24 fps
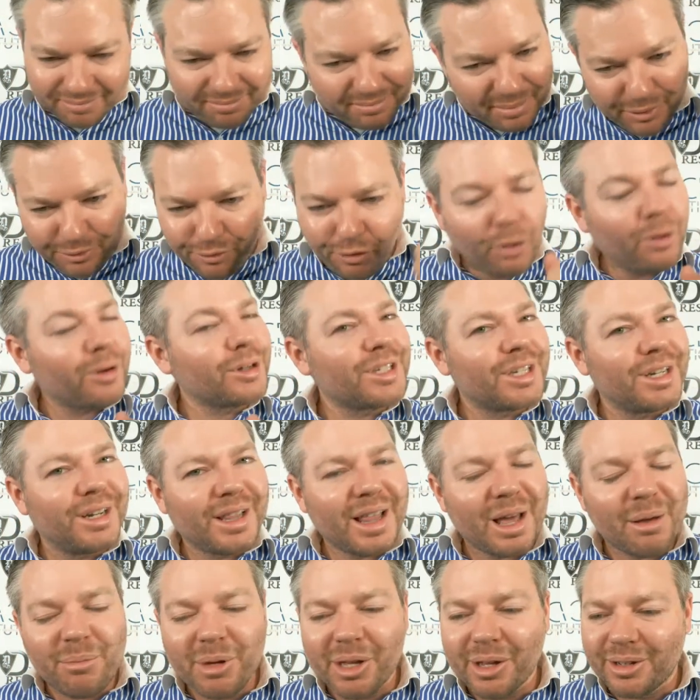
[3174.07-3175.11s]
forced into
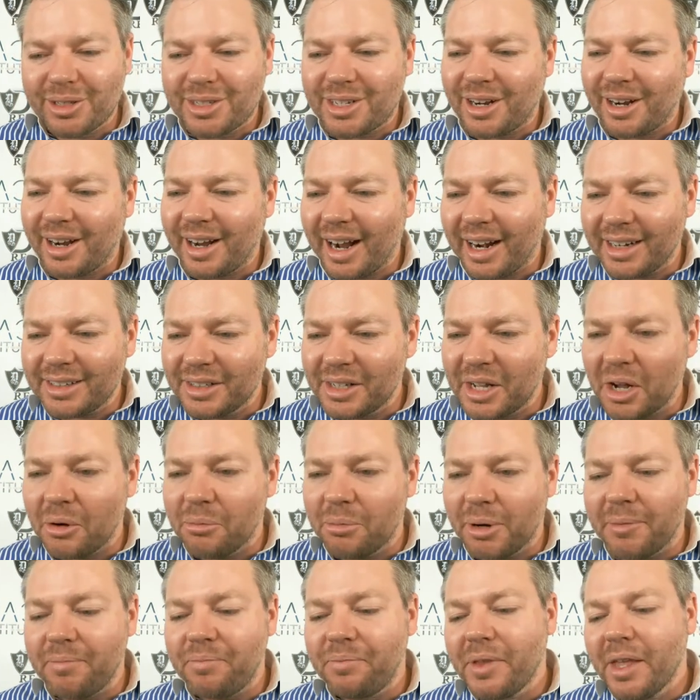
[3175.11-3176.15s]
that military. I don't know.
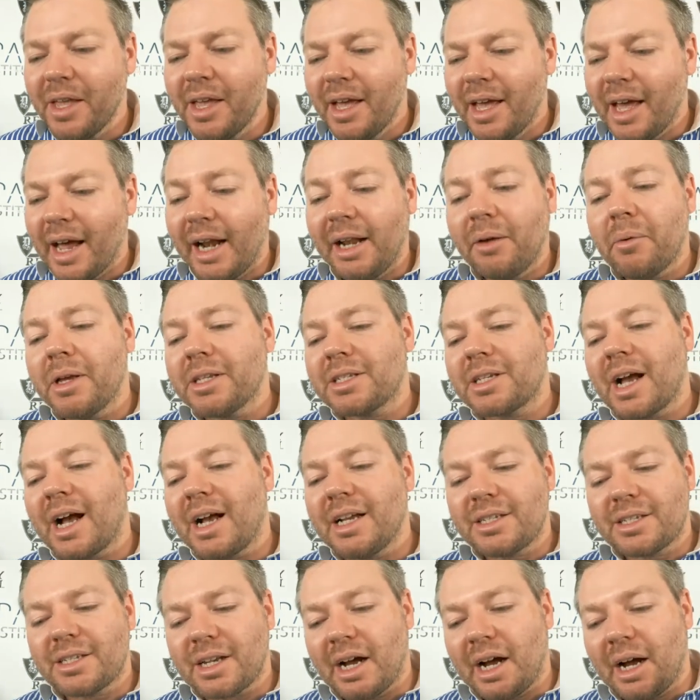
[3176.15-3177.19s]
But anyways,
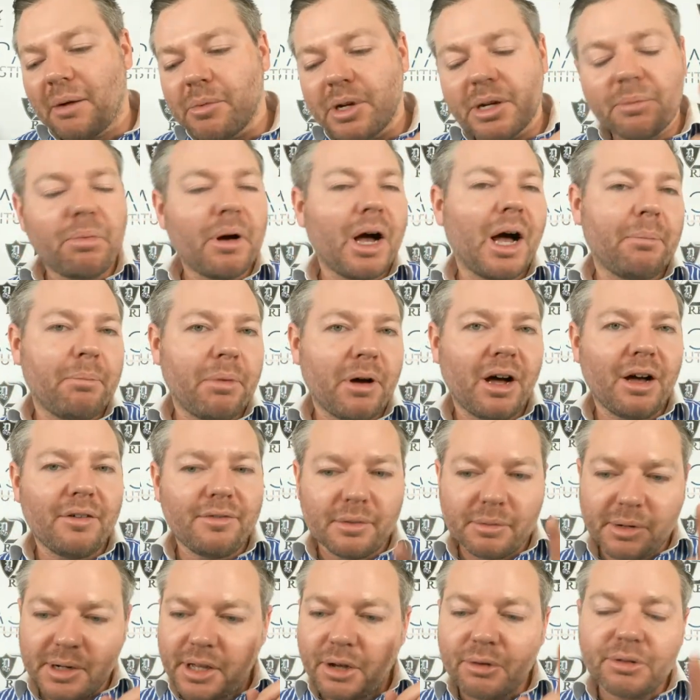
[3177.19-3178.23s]
guys, I'm going to pop off. I'm
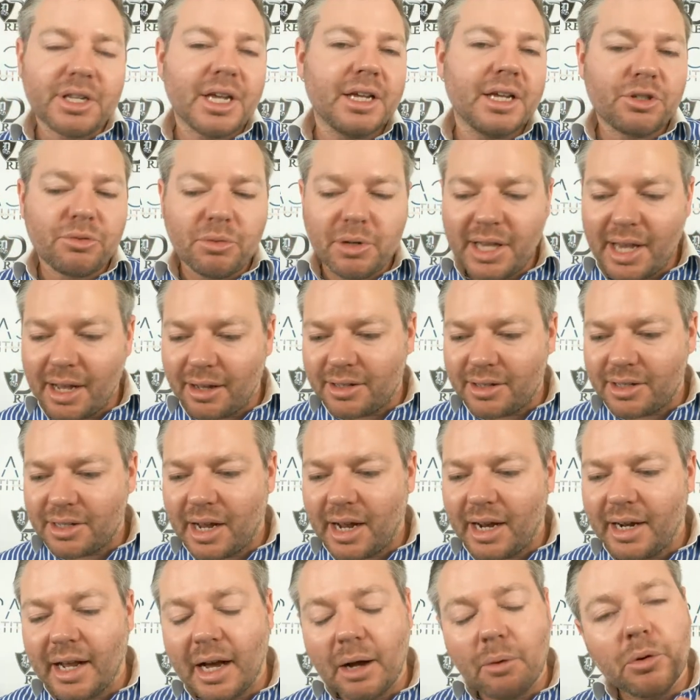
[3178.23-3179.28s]
going to go take Sweetie
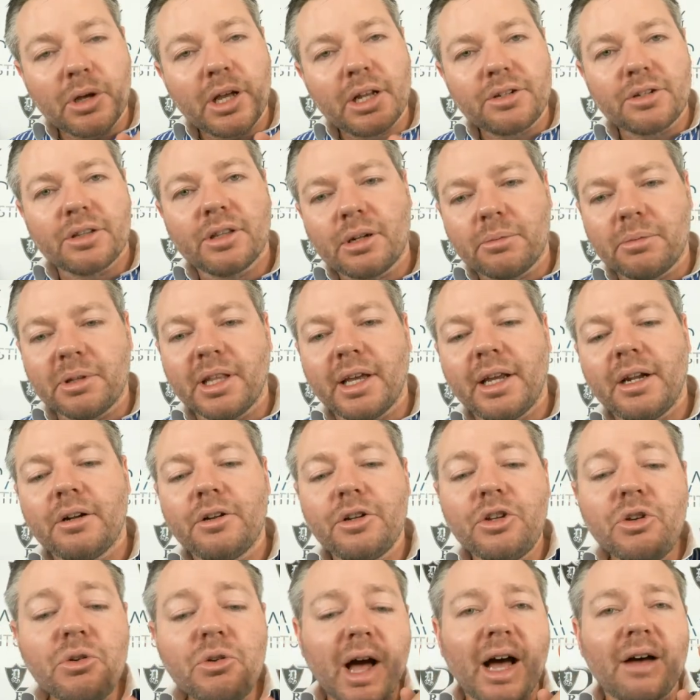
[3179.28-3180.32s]
outside. I will catch you a little bit later.
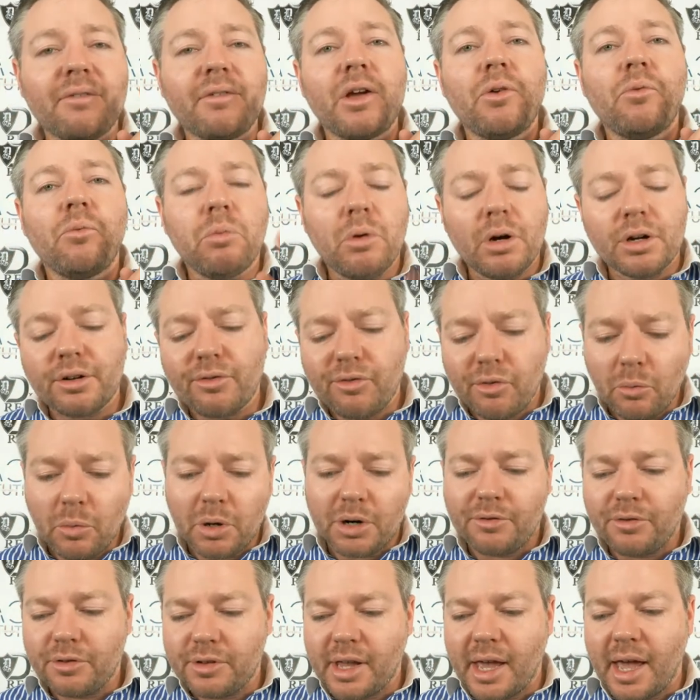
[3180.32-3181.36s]
You have a wonderful,
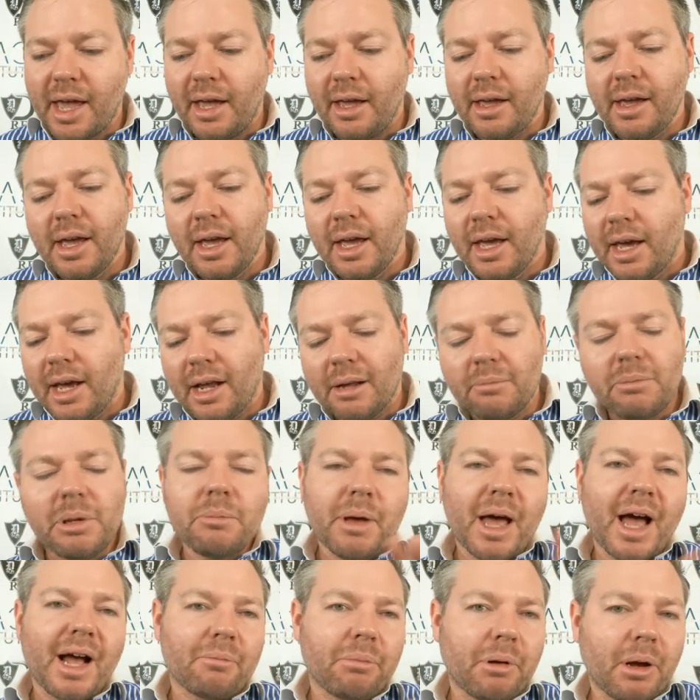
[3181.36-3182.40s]
wonderful day. I'll be
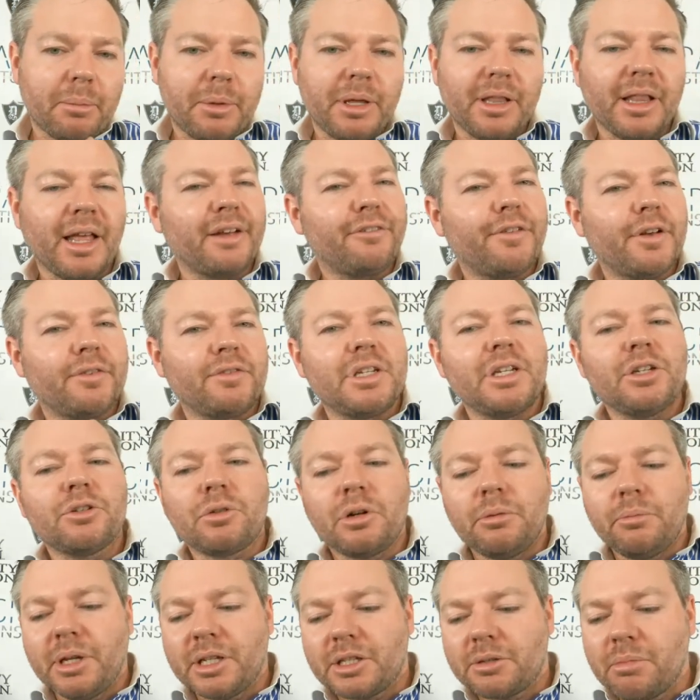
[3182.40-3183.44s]
back probably 15,
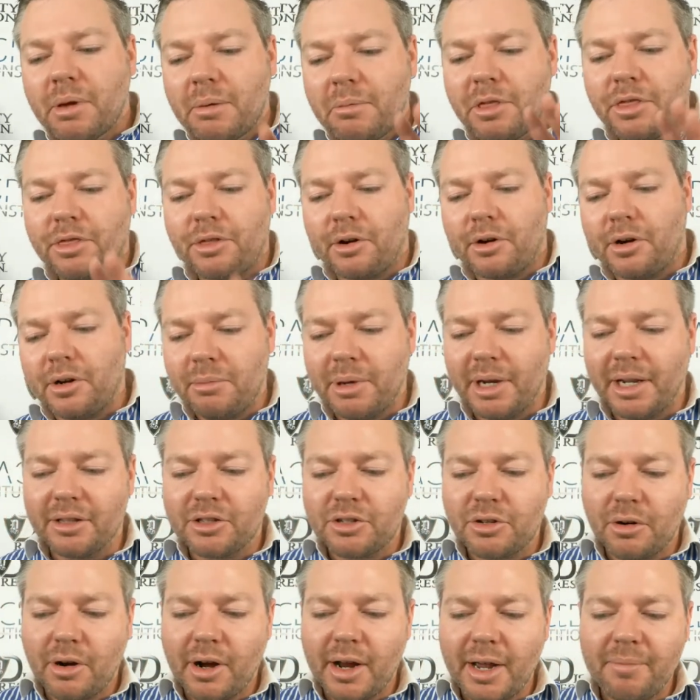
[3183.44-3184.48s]
20 minutes, maybe 30 minutes.
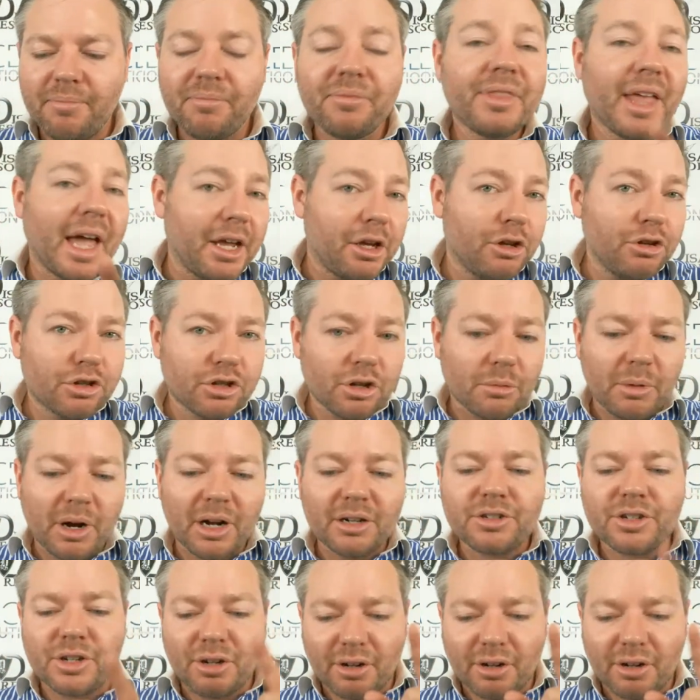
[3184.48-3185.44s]
All right. Thank you so much. I'll